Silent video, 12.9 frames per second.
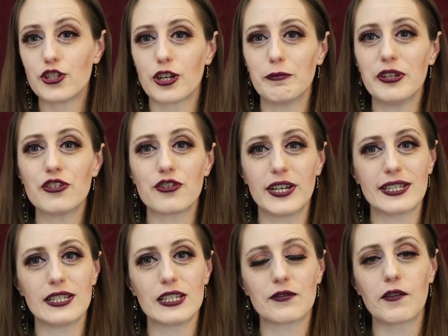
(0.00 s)
German
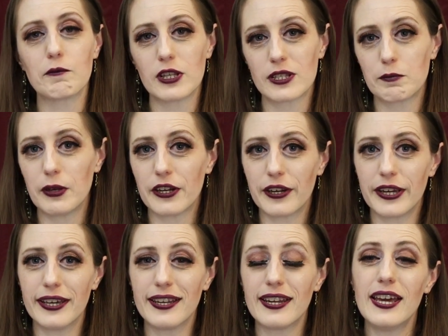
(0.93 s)
dresses from this
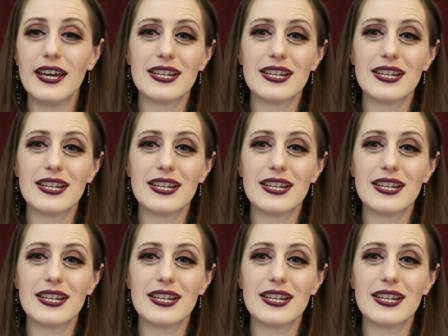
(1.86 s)
period